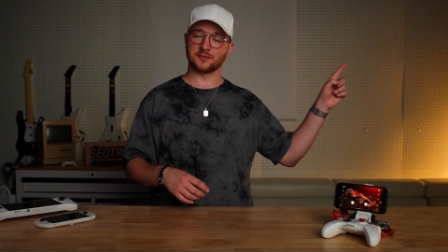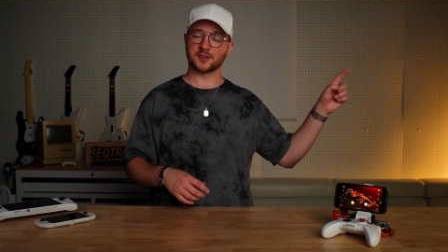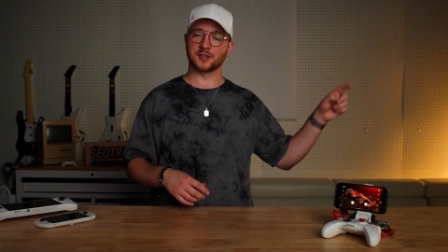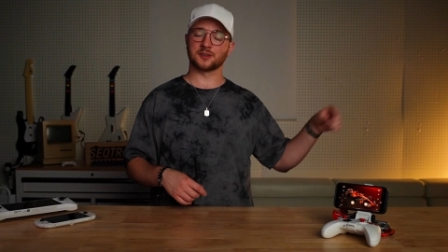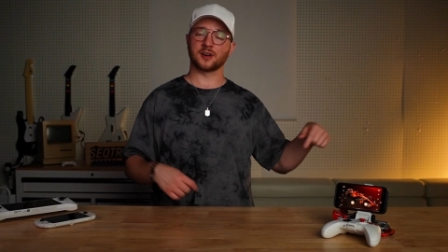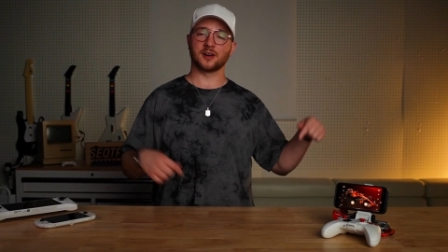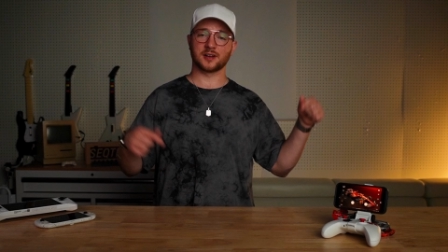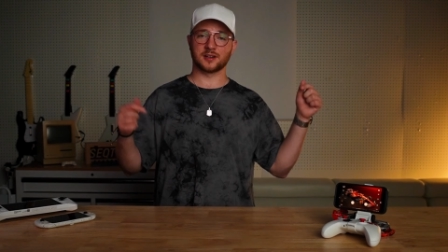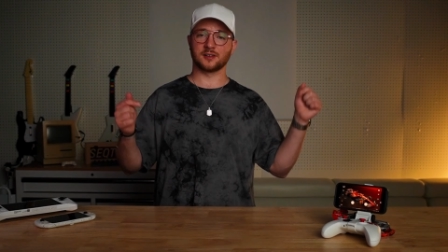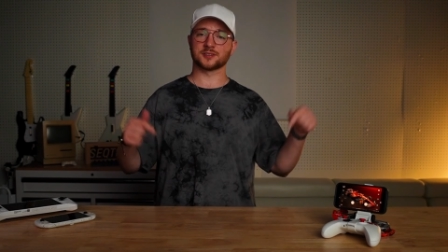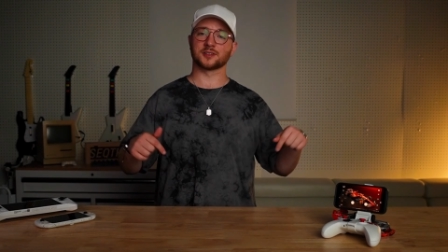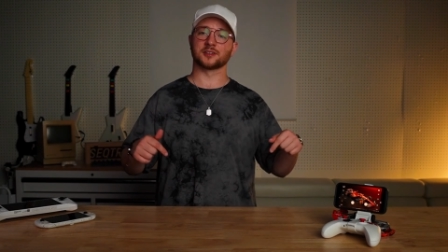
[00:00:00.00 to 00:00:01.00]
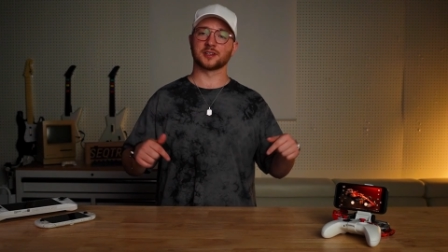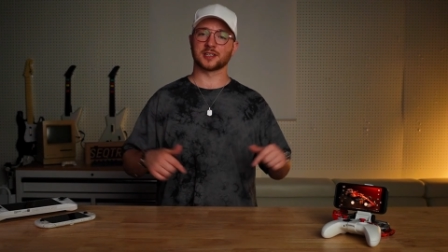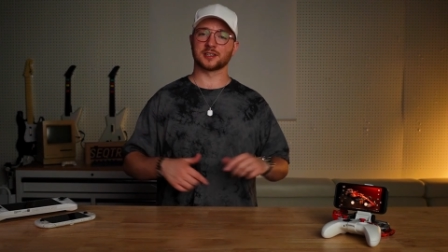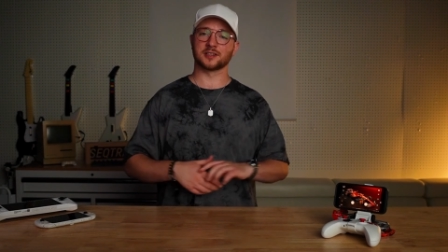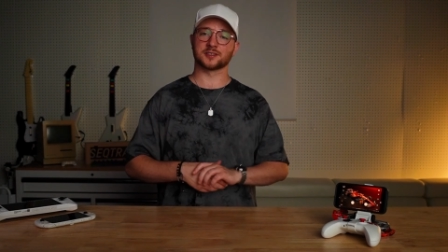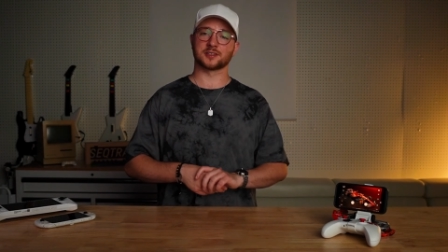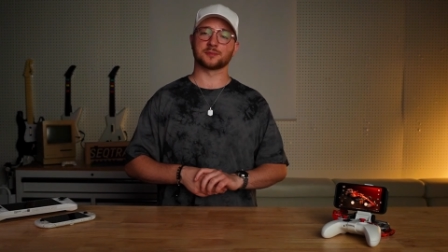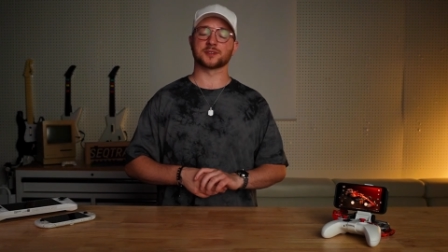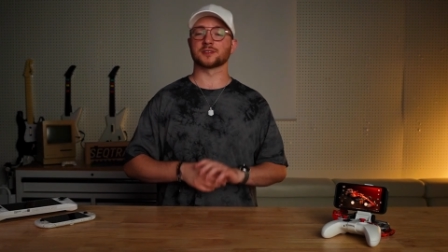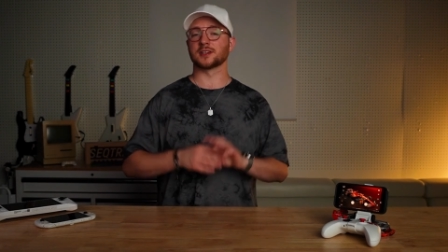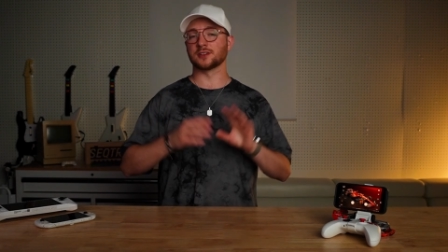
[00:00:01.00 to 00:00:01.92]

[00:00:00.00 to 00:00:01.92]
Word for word: a the video card and also the link in the description.